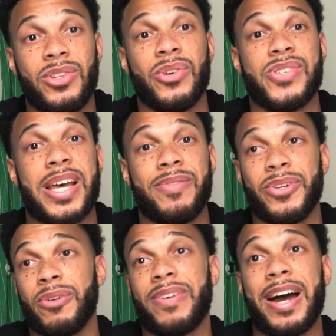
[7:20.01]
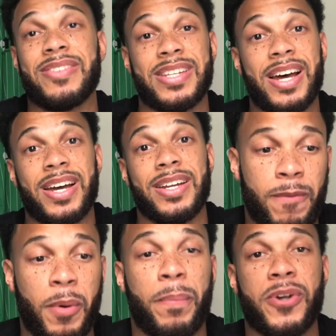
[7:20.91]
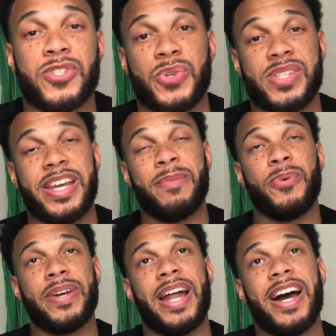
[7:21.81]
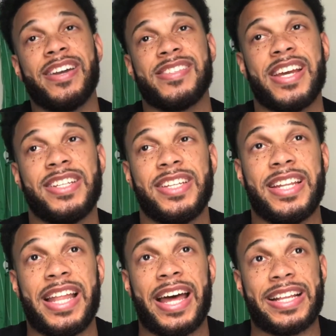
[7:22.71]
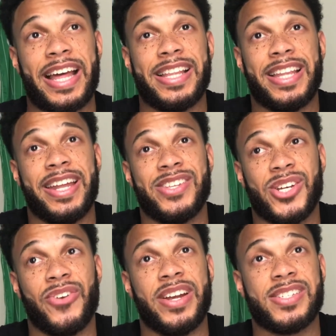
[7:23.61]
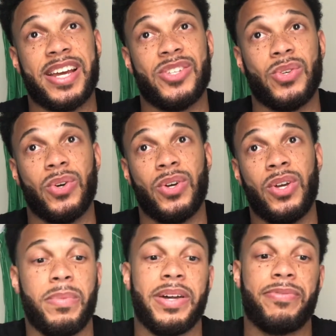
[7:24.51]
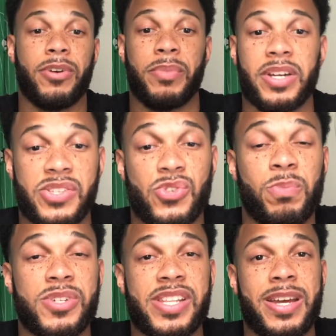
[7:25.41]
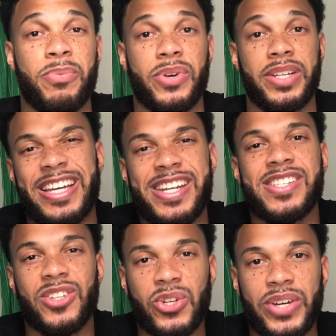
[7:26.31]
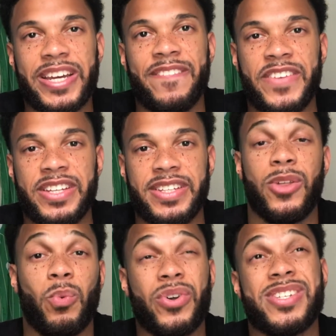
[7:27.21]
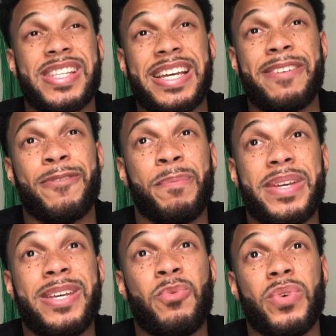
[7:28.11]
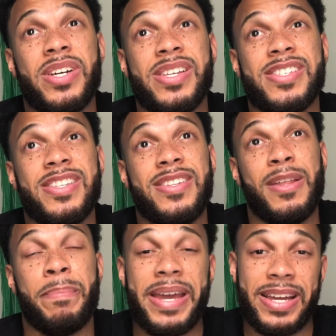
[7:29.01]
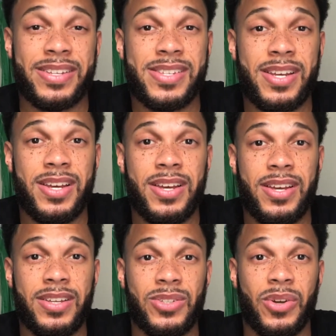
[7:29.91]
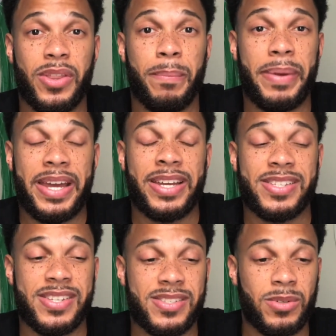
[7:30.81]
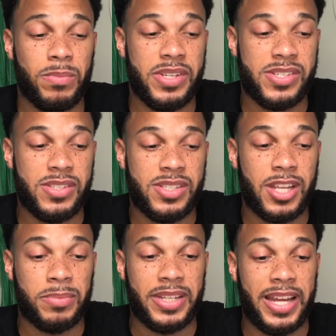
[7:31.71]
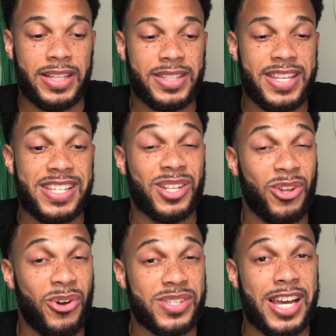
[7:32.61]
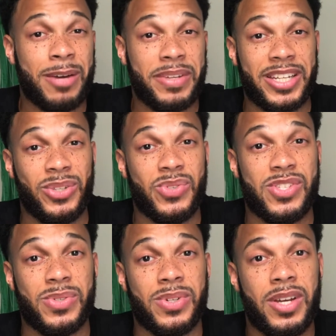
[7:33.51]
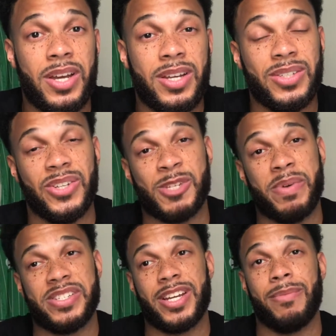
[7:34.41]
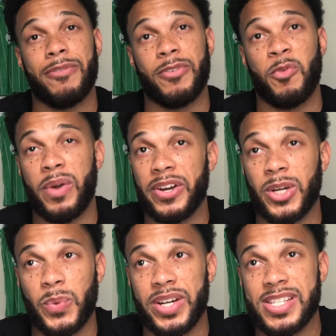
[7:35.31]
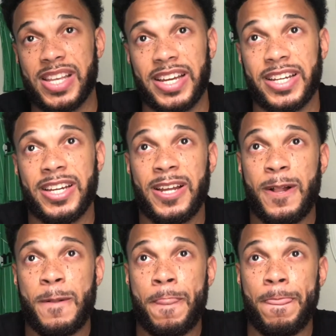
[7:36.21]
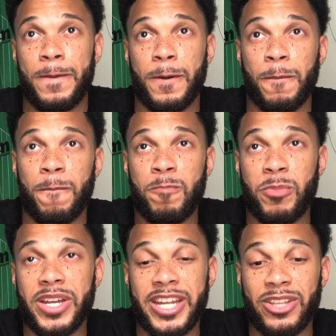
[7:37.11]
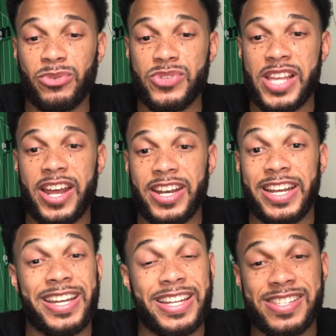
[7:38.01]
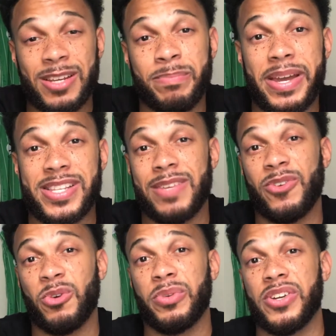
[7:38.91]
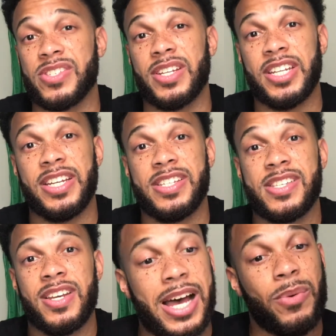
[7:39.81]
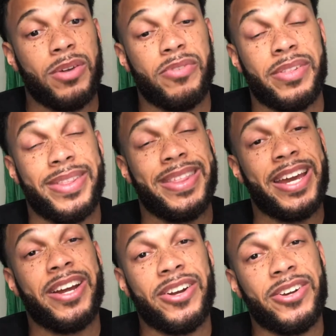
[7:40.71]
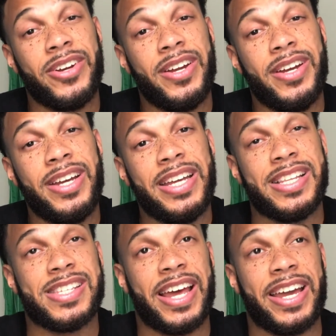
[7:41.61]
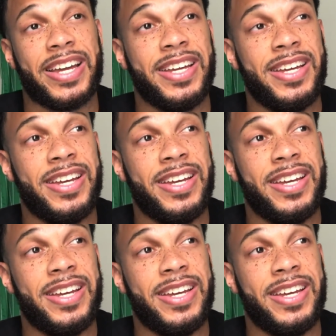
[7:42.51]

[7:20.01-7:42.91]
7 or 5 to 9. From a personal standpoint, I understand it. Like that is a great schedule. But from a consumer standpoint, it is a little inconvenient. The worst thing for me was the banks. You know, the banking system is something that takes a long time to get used to. You know, especially coming from America, where it's like, you know, Monday through Saturday, and then some banks even open on Sundays. However, there, it's like,